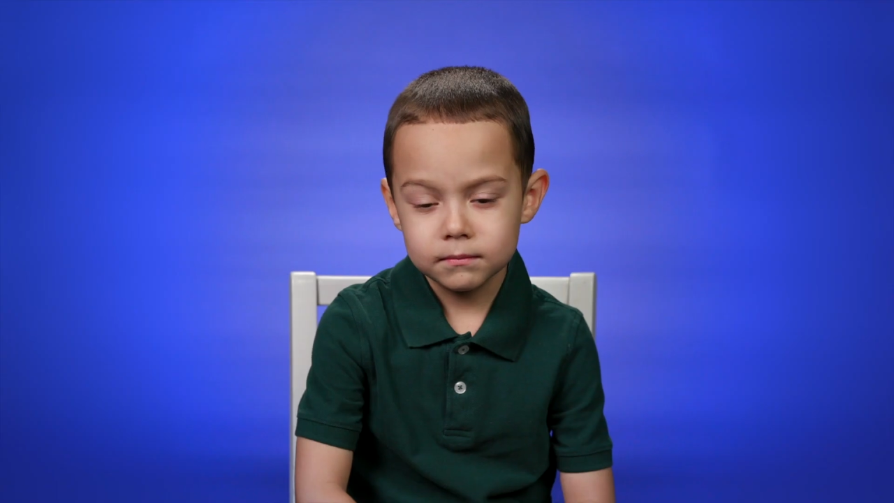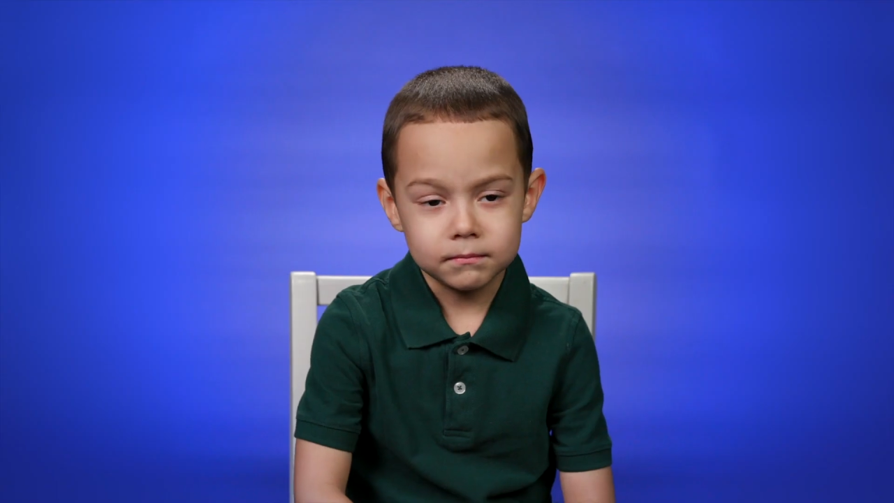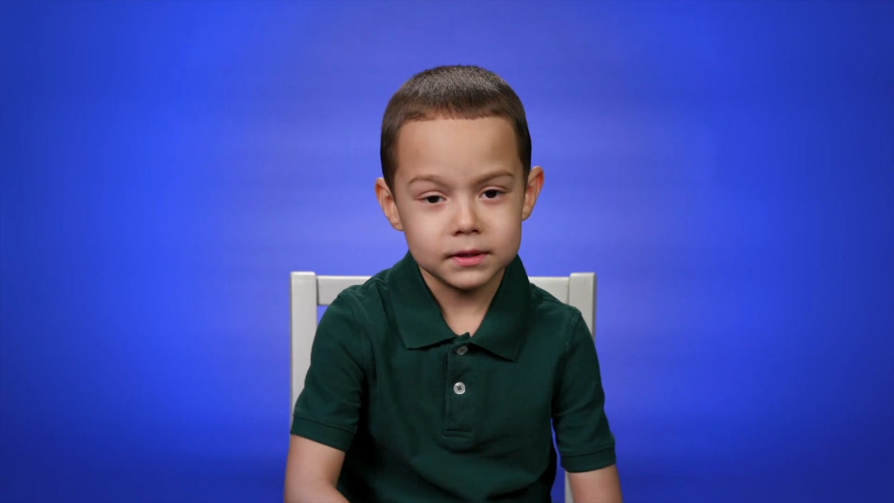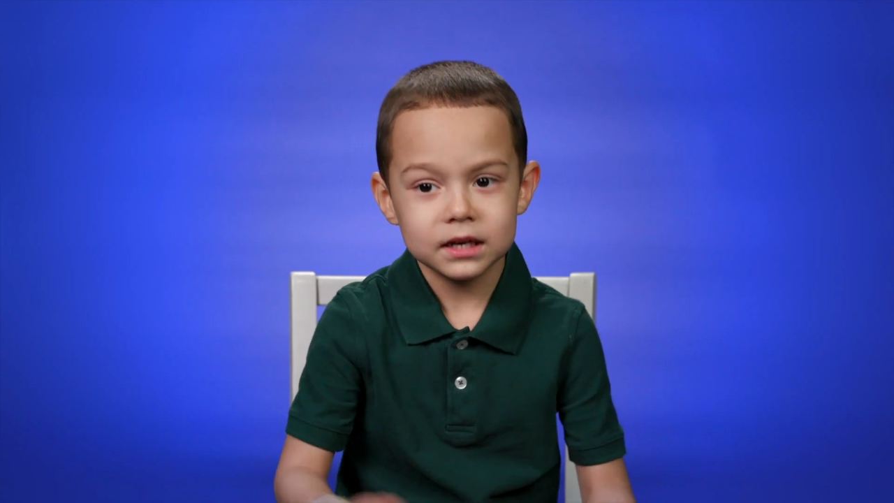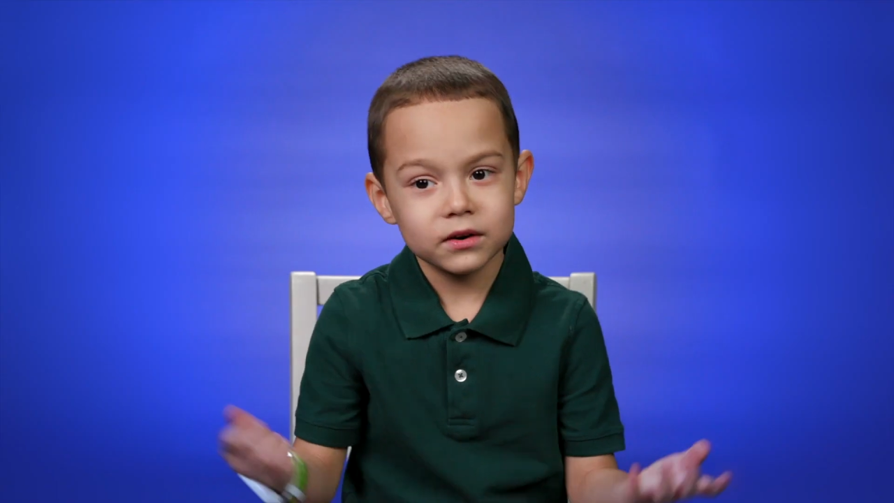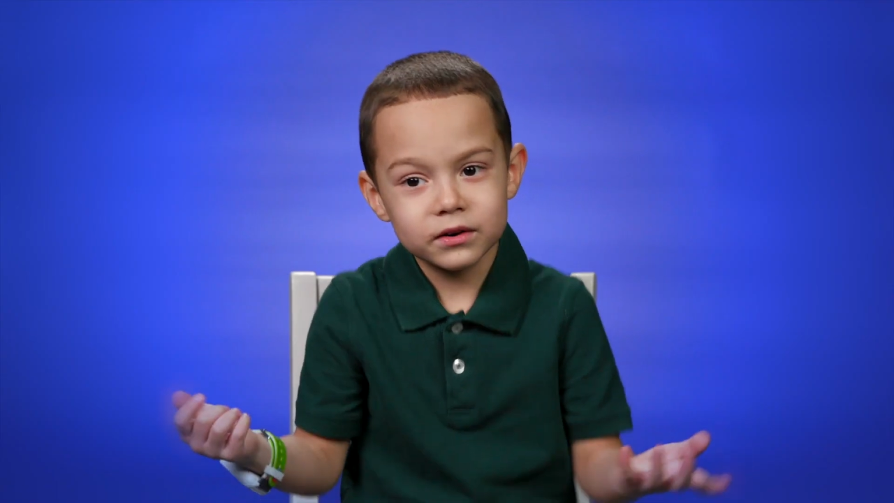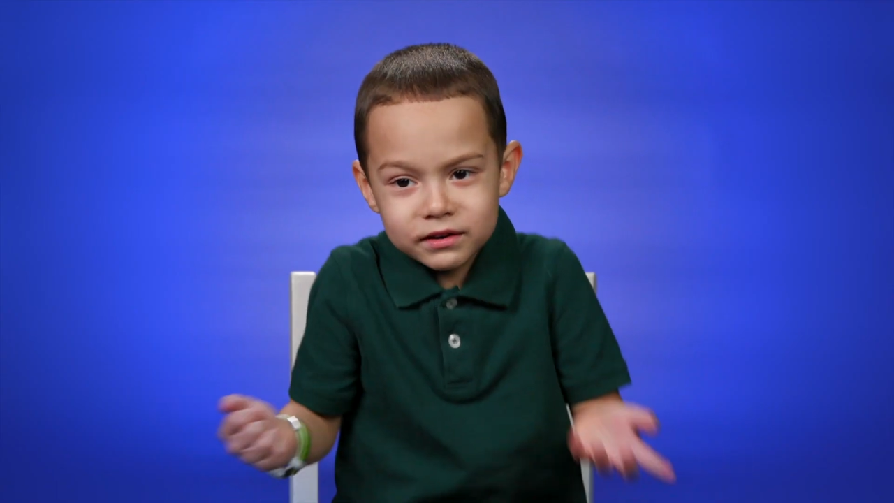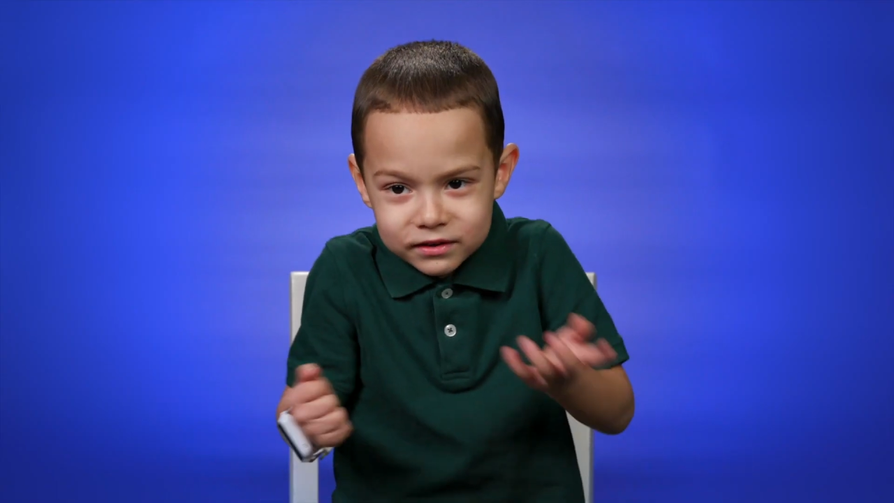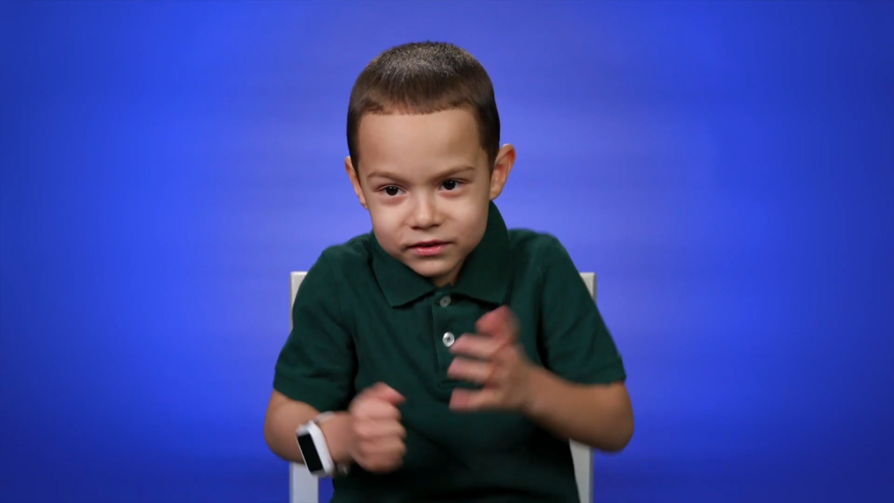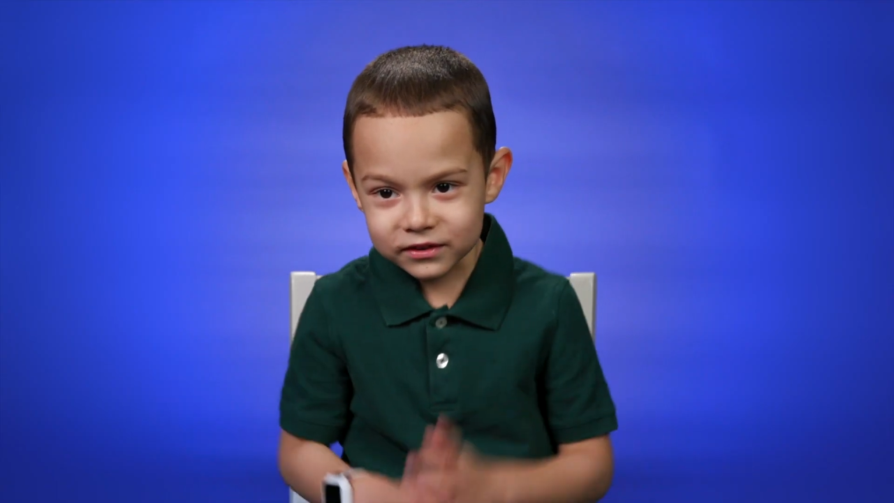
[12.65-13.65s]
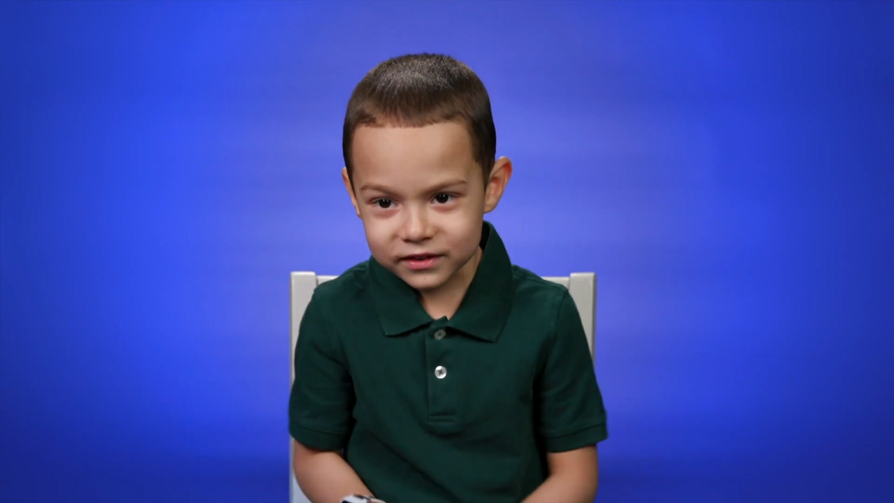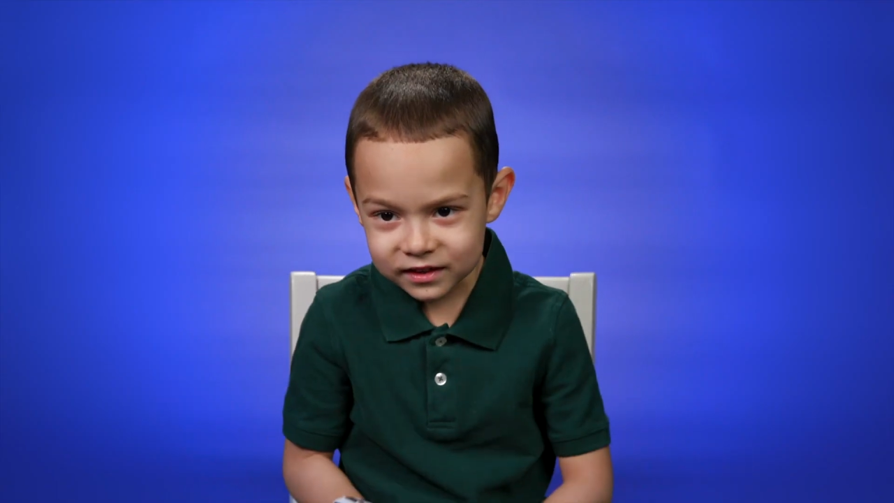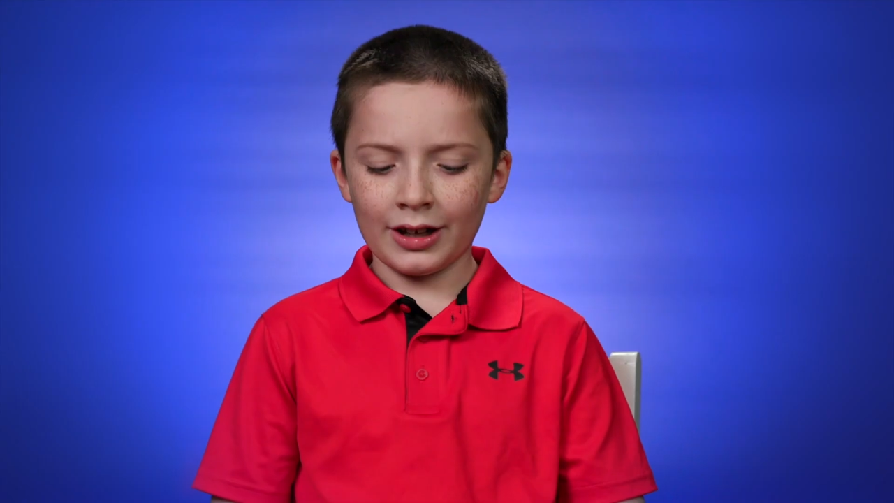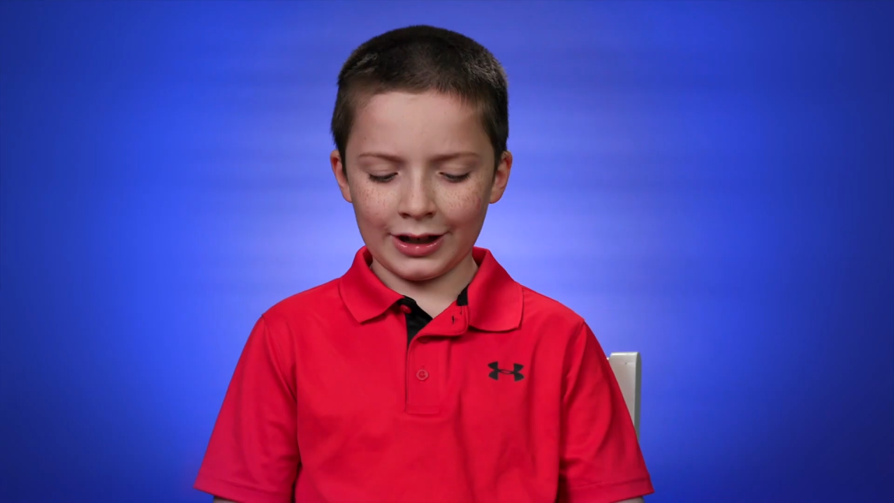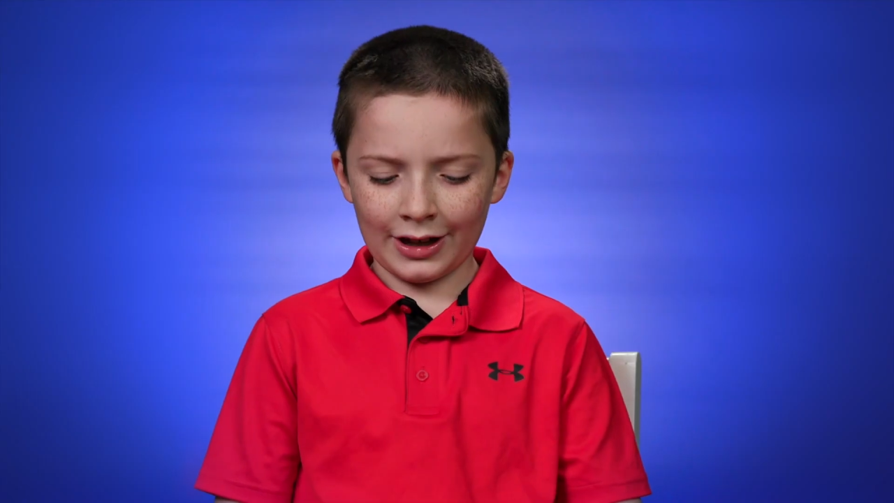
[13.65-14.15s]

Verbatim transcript: Me no know. It